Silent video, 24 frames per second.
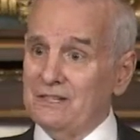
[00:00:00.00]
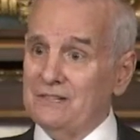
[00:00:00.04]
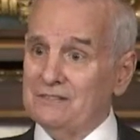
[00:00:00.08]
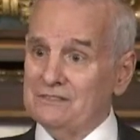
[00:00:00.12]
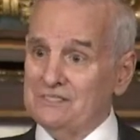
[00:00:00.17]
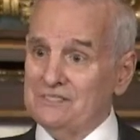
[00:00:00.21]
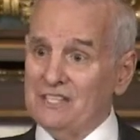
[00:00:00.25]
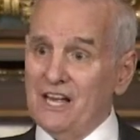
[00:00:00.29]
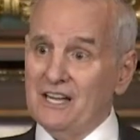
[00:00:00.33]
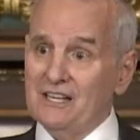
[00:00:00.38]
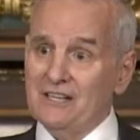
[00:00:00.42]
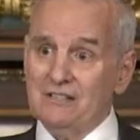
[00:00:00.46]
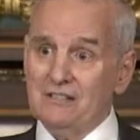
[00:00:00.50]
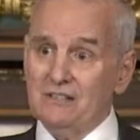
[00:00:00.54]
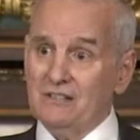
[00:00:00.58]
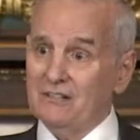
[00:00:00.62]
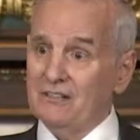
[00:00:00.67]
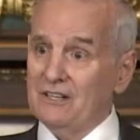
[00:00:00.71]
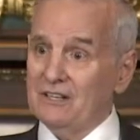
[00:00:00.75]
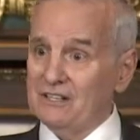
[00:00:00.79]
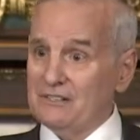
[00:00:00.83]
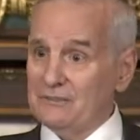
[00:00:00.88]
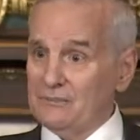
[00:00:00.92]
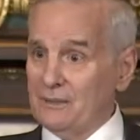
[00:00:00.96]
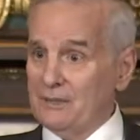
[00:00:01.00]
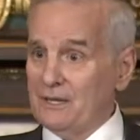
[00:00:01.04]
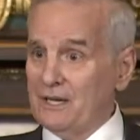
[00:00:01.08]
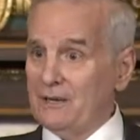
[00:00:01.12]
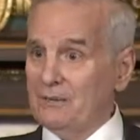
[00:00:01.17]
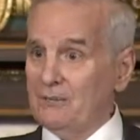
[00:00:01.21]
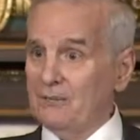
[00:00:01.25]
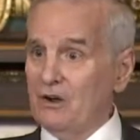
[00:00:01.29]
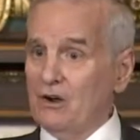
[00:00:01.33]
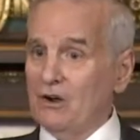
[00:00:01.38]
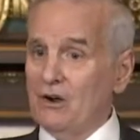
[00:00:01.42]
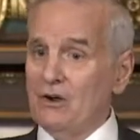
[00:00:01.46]
sign it or let it
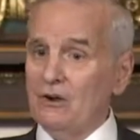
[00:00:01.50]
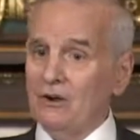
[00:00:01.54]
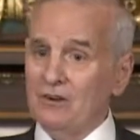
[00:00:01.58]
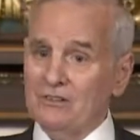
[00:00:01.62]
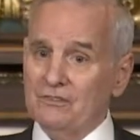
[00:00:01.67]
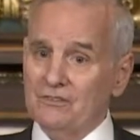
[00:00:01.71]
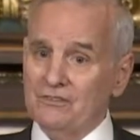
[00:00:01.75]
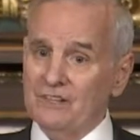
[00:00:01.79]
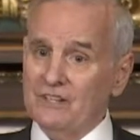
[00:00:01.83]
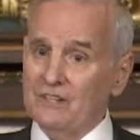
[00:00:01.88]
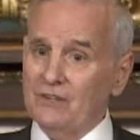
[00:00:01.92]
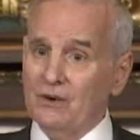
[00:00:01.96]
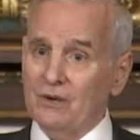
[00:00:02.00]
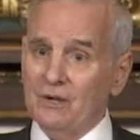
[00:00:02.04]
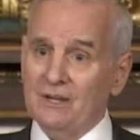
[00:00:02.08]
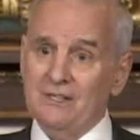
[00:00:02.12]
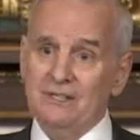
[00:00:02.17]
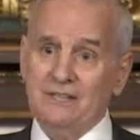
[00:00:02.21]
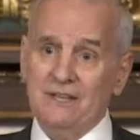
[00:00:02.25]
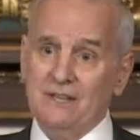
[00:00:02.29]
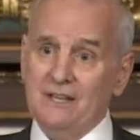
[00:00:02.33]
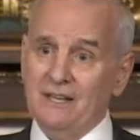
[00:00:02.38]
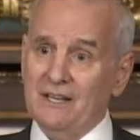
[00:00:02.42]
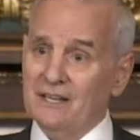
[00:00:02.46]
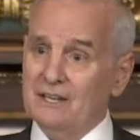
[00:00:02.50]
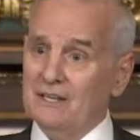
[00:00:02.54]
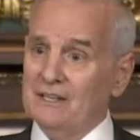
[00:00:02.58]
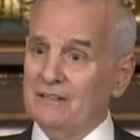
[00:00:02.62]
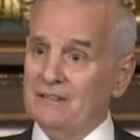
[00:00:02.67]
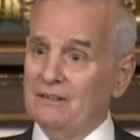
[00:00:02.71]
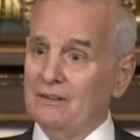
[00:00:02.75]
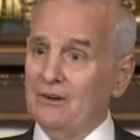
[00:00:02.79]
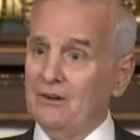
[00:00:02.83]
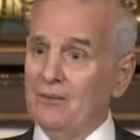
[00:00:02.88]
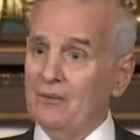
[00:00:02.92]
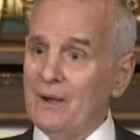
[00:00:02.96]
become law or veto it, and then they
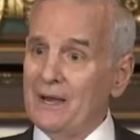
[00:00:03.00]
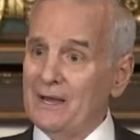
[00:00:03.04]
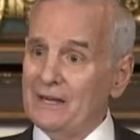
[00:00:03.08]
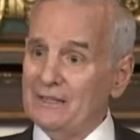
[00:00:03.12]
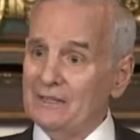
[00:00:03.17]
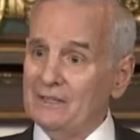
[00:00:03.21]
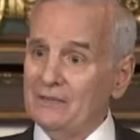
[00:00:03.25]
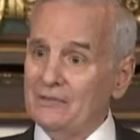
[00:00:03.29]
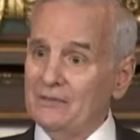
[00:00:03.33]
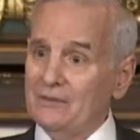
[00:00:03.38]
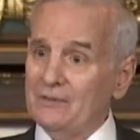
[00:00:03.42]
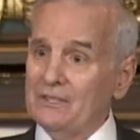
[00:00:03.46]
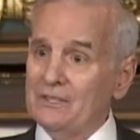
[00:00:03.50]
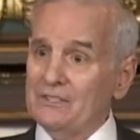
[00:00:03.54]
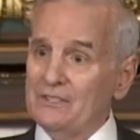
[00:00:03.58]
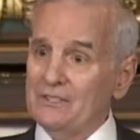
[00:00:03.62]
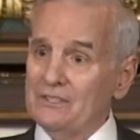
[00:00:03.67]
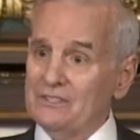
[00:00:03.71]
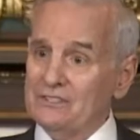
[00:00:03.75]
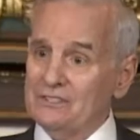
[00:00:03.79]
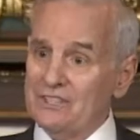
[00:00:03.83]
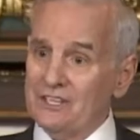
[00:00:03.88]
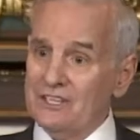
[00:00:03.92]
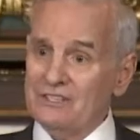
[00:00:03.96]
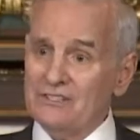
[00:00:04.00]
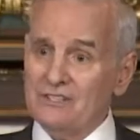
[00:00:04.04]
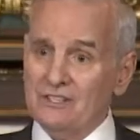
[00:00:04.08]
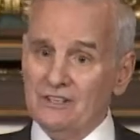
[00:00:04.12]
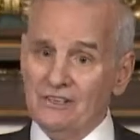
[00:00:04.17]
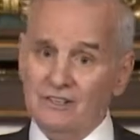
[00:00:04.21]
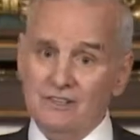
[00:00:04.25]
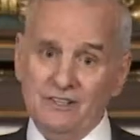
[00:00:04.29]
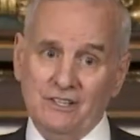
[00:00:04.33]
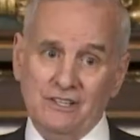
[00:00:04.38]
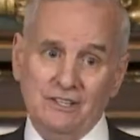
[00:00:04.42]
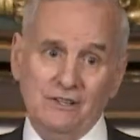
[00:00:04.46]
can go back and we can discuss it.
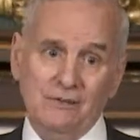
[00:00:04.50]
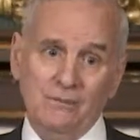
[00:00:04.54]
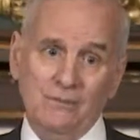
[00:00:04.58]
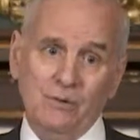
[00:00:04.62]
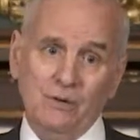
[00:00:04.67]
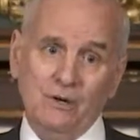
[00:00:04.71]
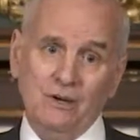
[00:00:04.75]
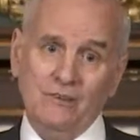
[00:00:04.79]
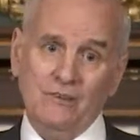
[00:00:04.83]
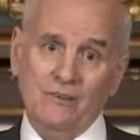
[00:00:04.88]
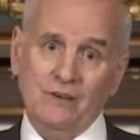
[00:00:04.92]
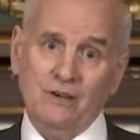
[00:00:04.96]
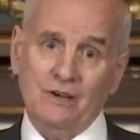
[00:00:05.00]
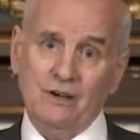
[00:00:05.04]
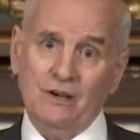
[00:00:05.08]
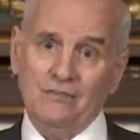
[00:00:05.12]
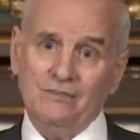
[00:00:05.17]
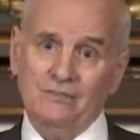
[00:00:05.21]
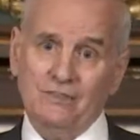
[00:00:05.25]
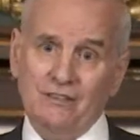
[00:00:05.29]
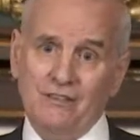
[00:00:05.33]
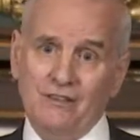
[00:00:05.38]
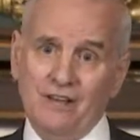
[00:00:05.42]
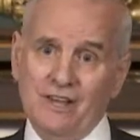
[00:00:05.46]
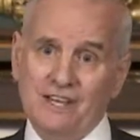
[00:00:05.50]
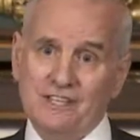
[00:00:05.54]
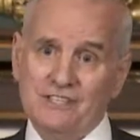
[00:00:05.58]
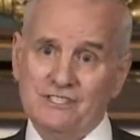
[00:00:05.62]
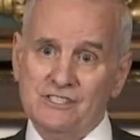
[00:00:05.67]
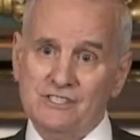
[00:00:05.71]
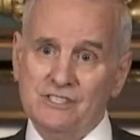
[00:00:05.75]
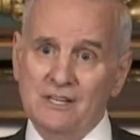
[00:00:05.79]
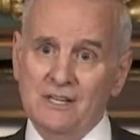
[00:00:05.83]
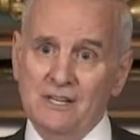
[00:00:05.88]
If they're going to put everything off to the last